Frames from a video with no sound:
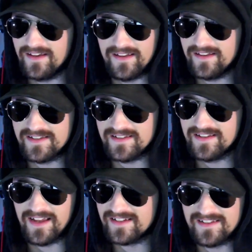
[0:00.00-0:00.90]
is
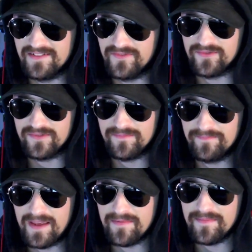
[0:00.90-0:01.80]
next level.
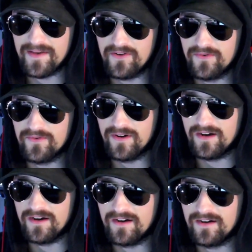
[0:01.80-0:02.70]
Baby Metal
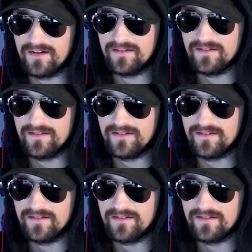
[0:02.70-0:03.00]
are